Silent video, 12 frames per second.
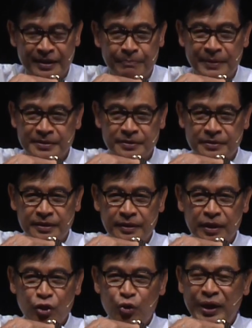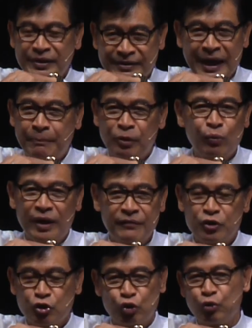capacity. You can double
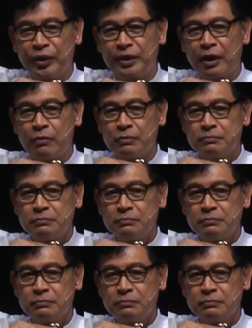whatever you're doing now.